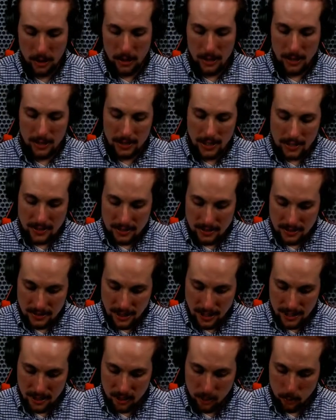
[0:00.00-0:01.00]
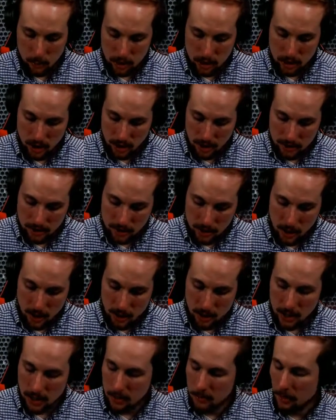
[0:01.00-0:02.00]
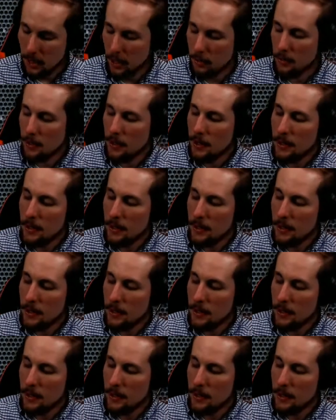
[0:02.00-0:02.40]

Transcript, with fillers: And that's exactly what John is talking about.